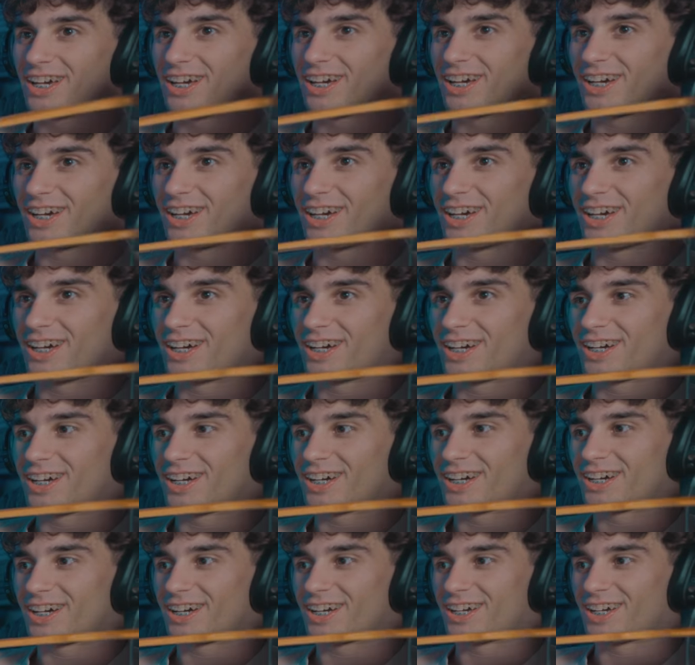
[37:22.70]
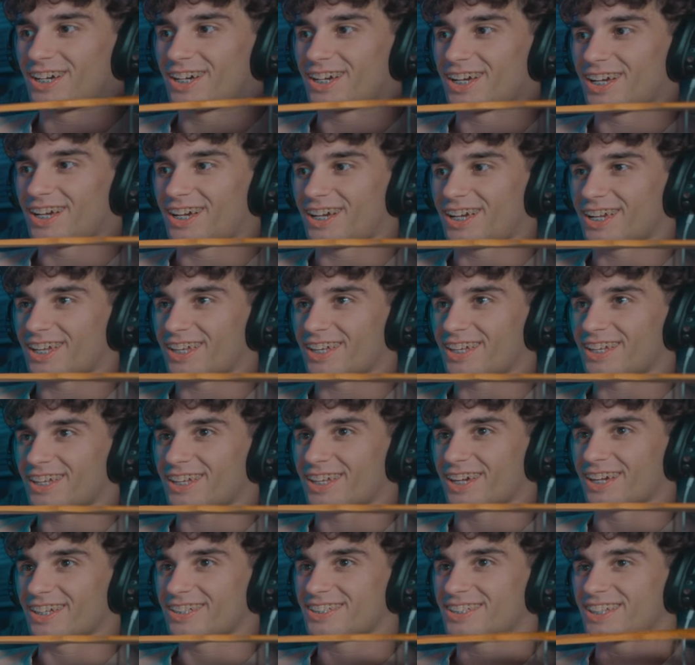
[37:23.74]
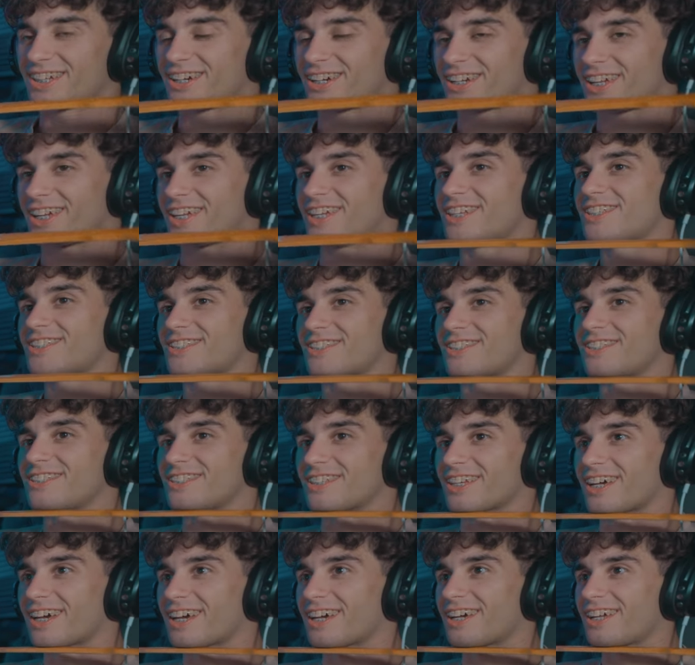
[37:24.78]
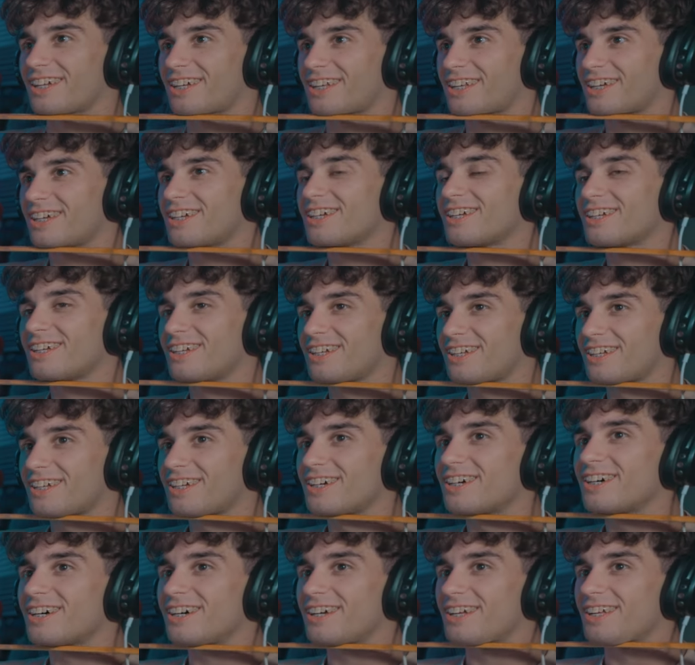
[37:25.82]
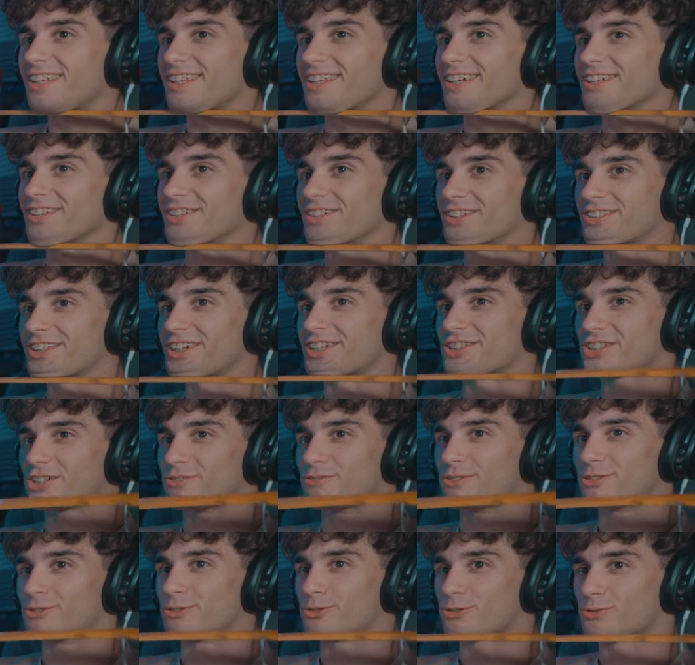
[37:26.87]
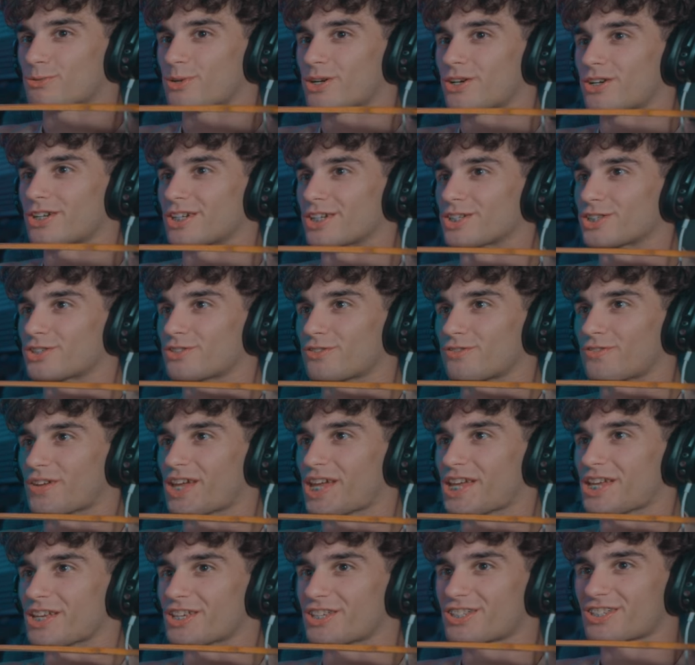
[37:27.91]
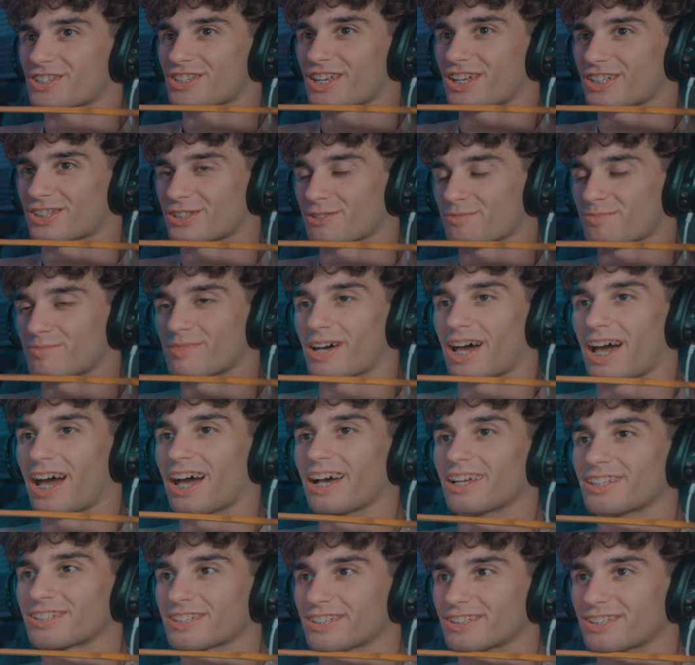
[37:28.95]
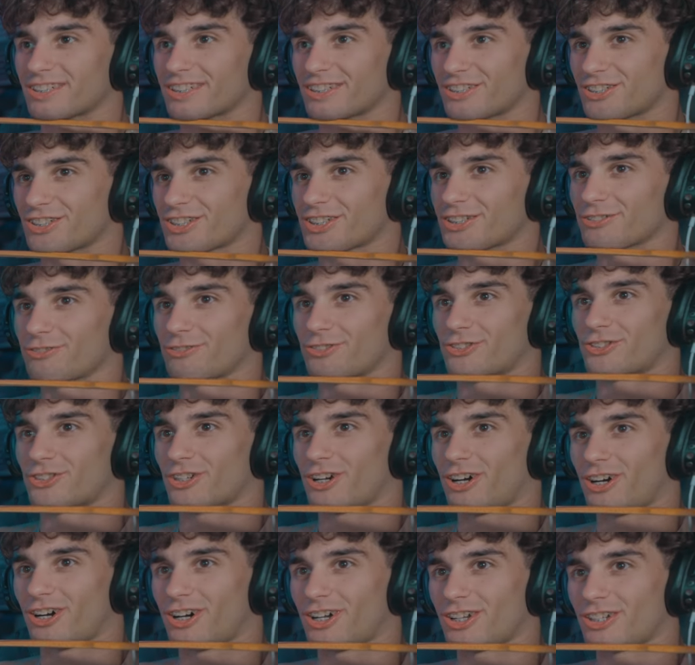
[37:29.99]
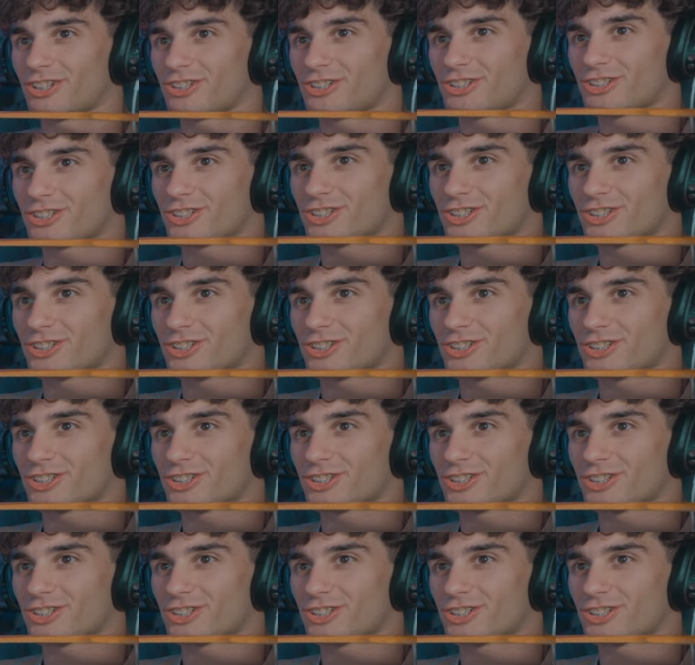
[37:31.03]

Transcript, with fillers: Uh... Guess... Okay, he's dead. That looked like someone was wearing his face as a mask, and they just killed Josh.